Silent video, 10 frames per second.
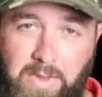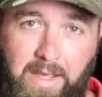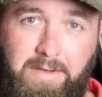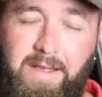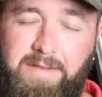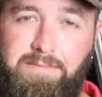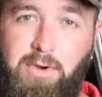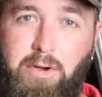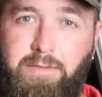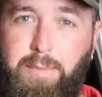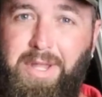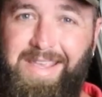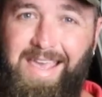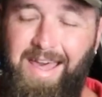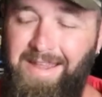Now it does involve a bit
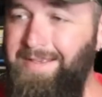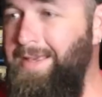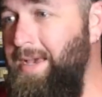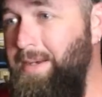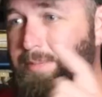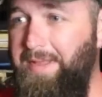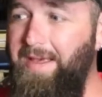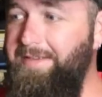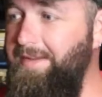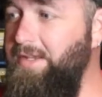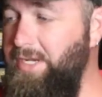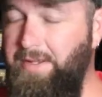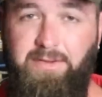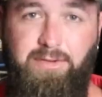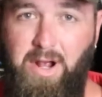of cutting, but they send you
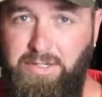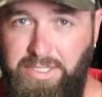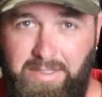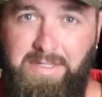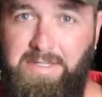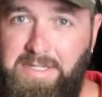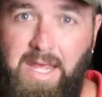instructions and